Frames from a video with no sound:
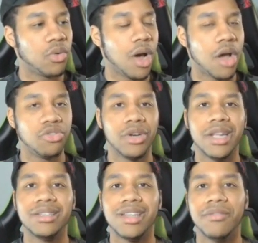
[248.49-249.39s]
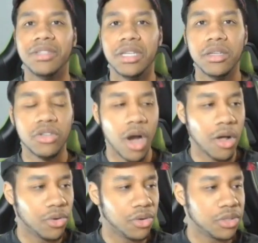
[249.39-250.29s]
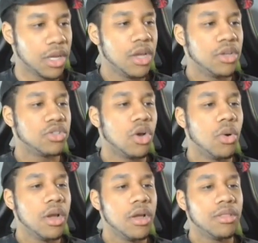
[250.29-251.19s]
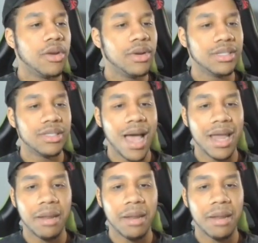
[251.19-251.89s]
$170. So there is that,